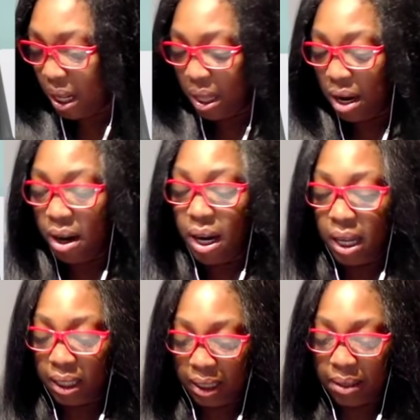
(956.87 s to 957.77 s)
There
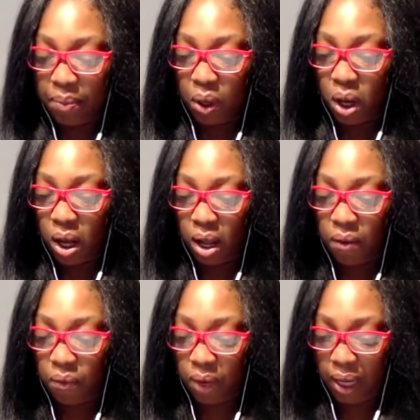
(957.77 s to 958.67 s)
is some
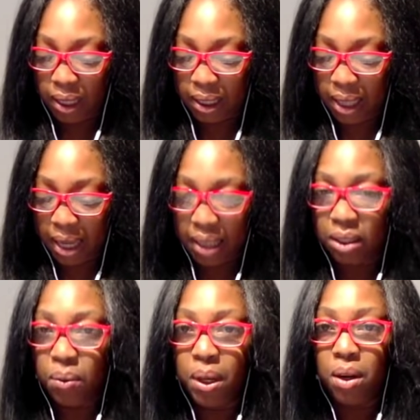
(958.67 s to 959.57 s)
conflicts that is
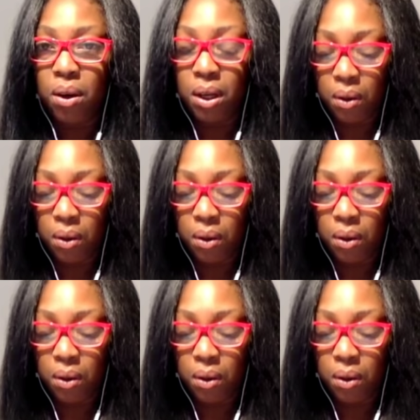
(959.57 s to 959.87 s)
going on.